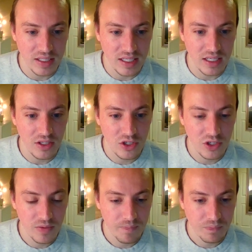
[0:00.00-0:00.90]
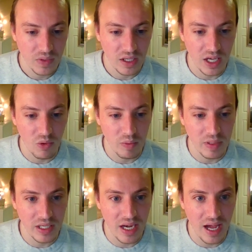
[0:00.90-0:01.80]
each, it would be
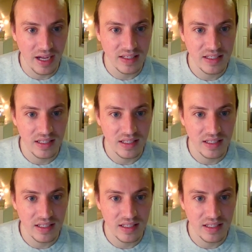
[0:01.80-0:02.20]
nice.